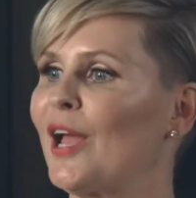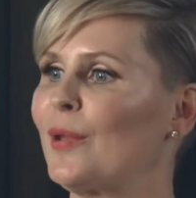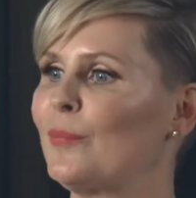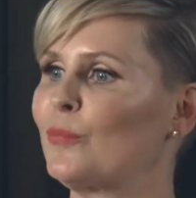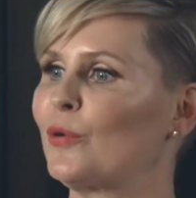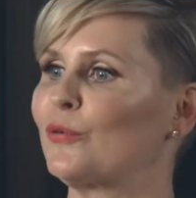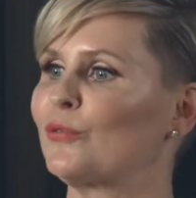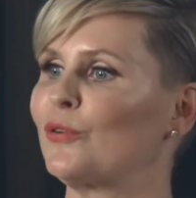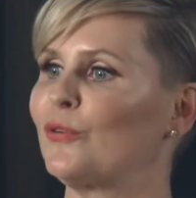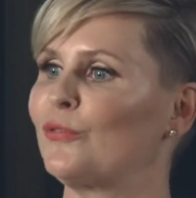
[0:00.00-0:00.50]
and
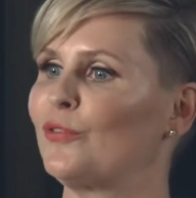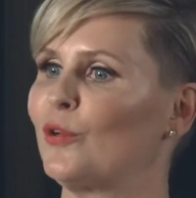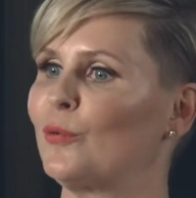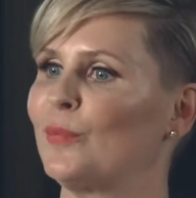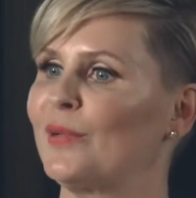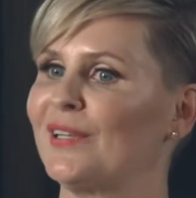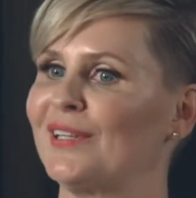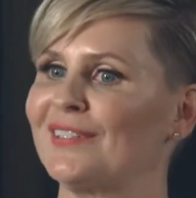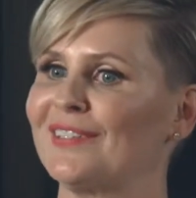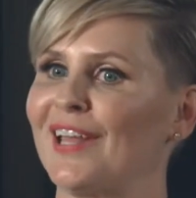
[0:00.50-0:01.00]
more
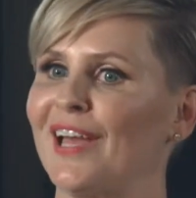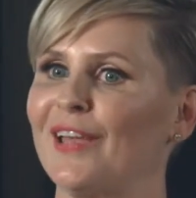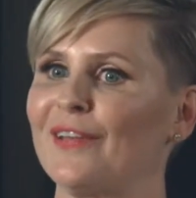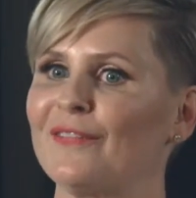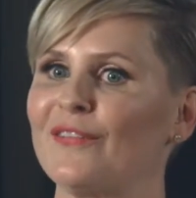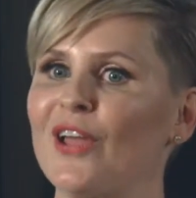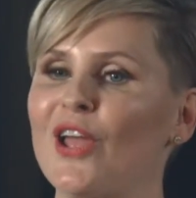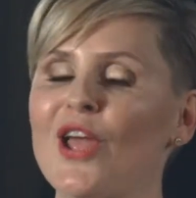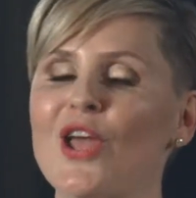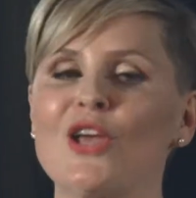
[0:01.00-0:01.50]
fulfillment in life.
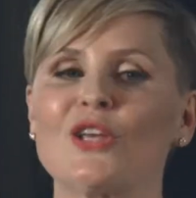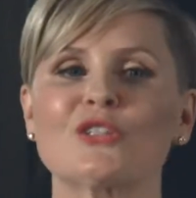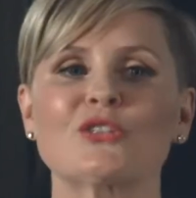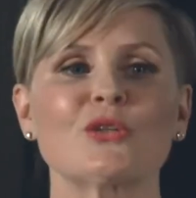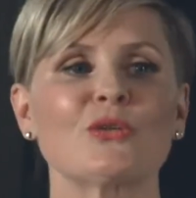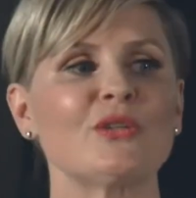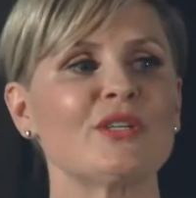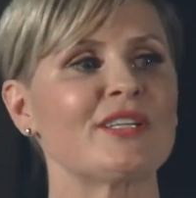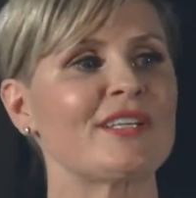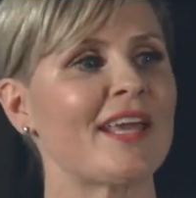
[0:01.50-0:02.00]

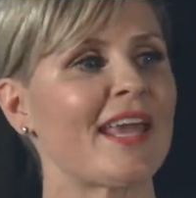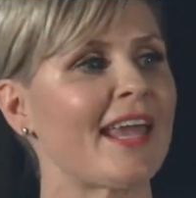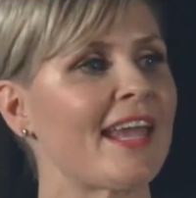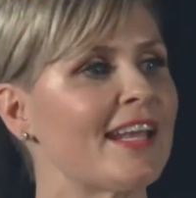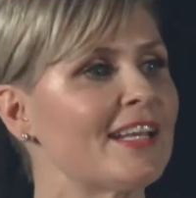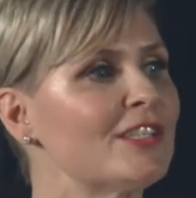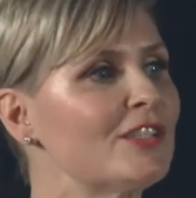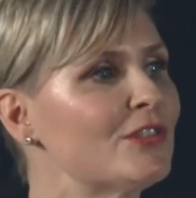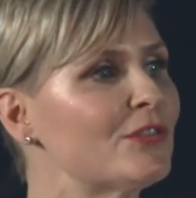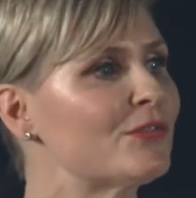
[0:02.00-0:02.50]
So the
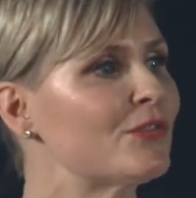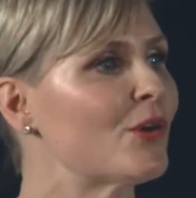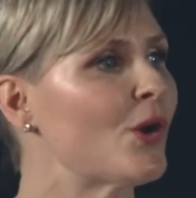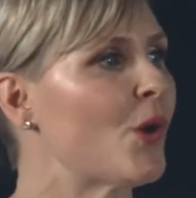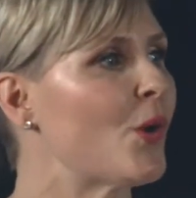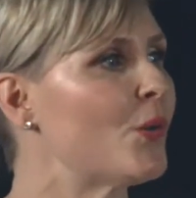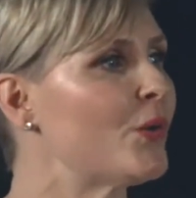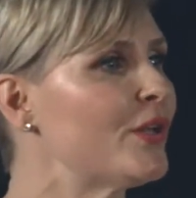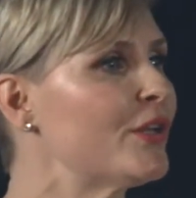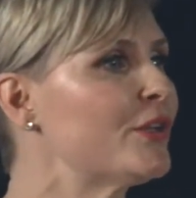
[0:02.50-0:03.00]
case for
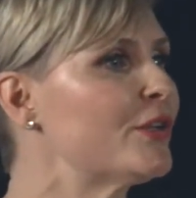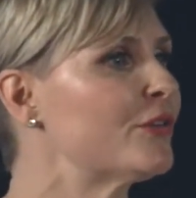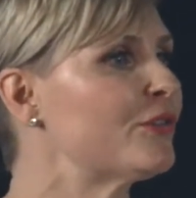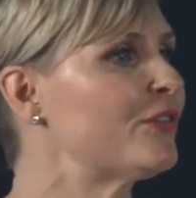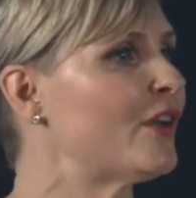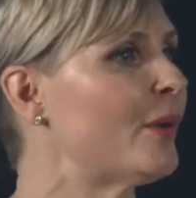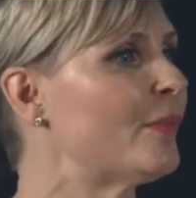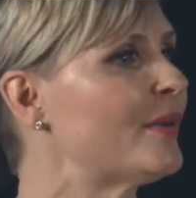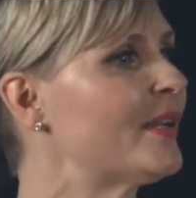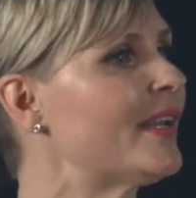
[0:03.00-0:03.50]
owning your
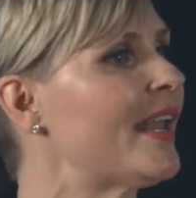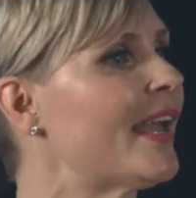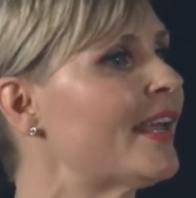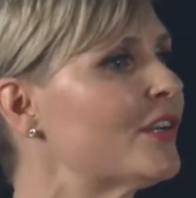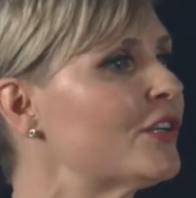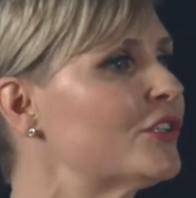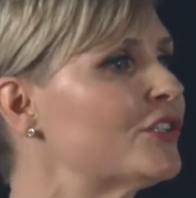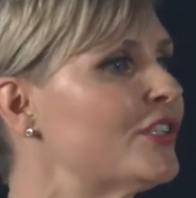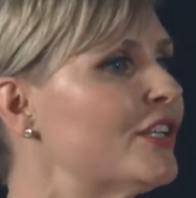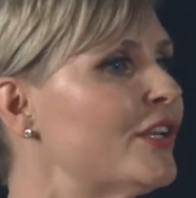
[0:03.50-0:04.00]
feminine
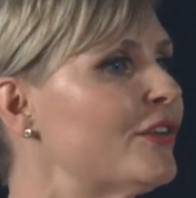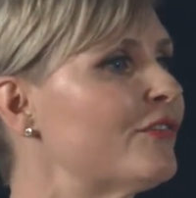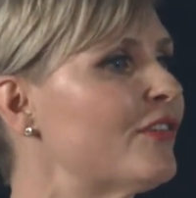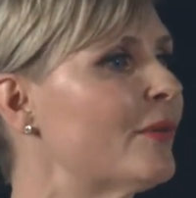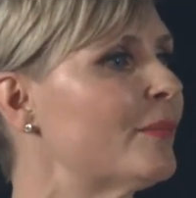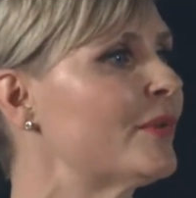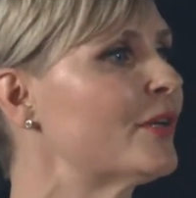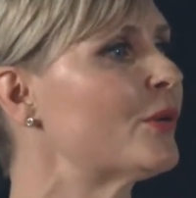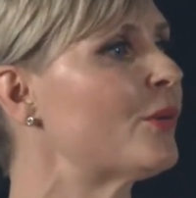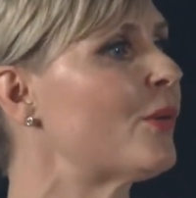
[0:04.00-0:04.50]
energy and
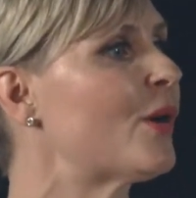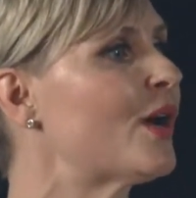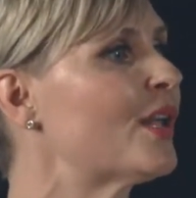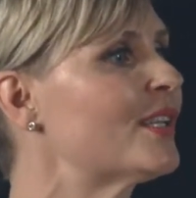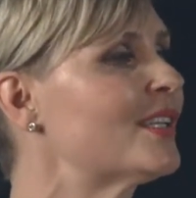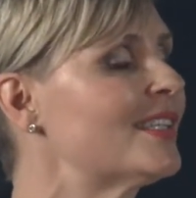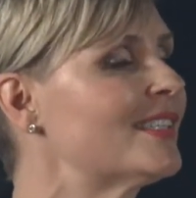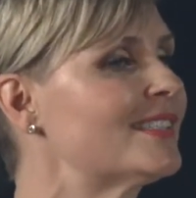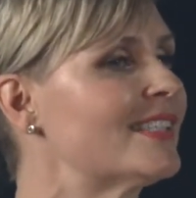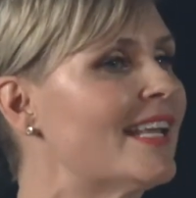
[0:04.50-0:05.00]
feminine
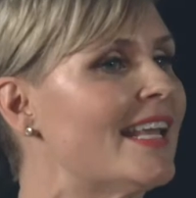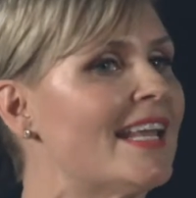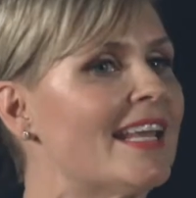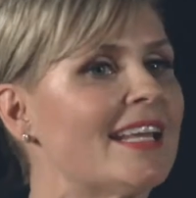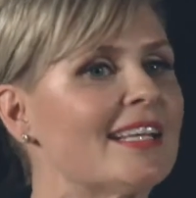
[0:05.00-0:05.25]
qualities